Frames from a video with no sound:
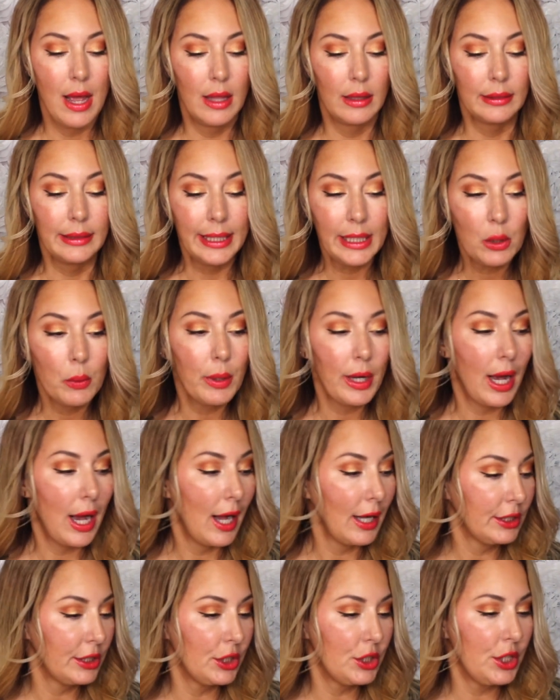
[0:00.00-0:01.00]
Liquid
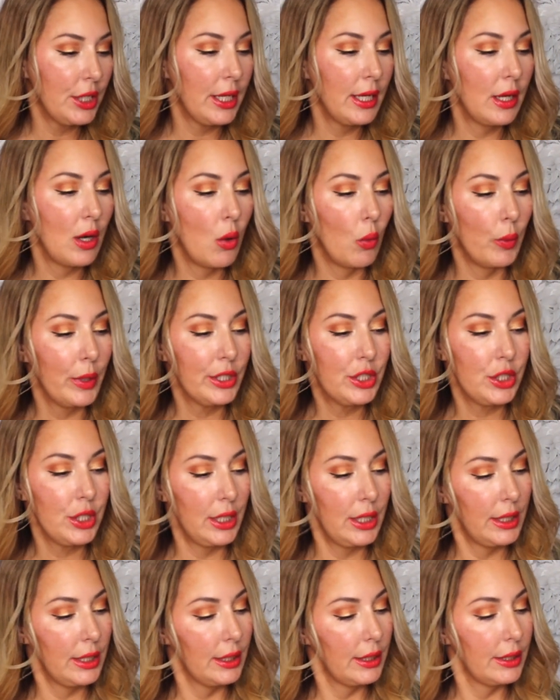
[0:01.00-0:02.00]
oxygen, which
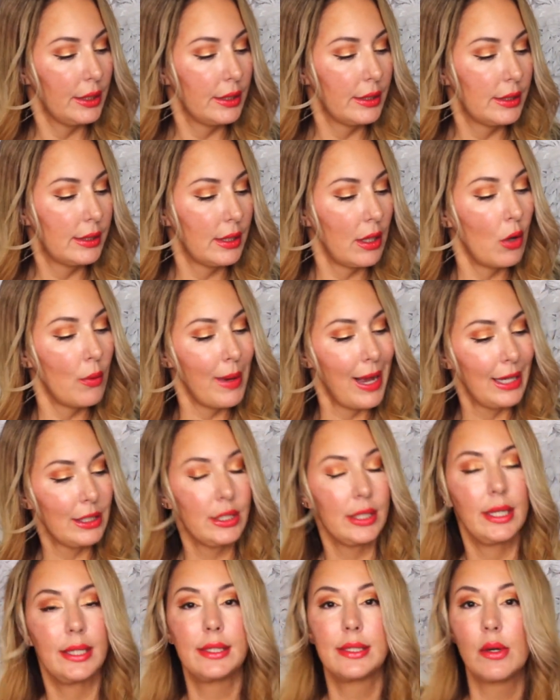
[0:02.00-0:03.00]
is, oh,
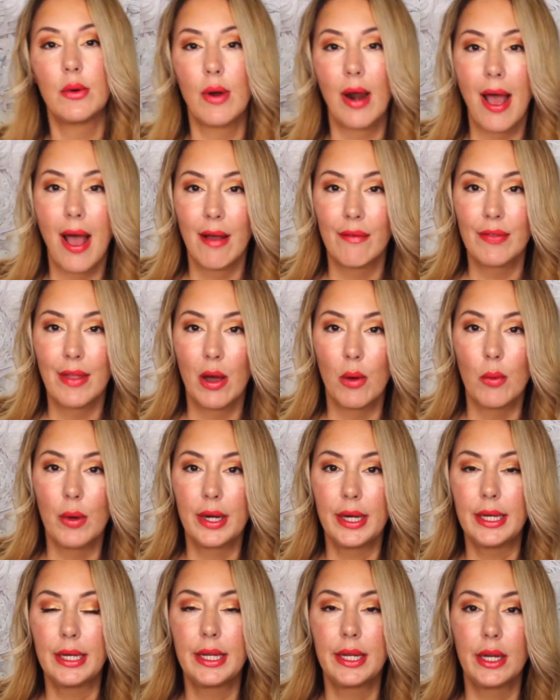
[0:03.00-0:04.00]
actually, I don't have that one
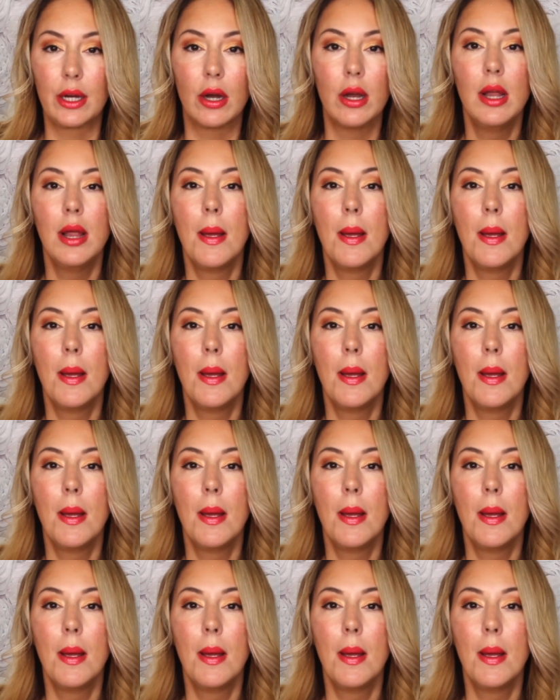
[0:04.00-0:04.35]
in here.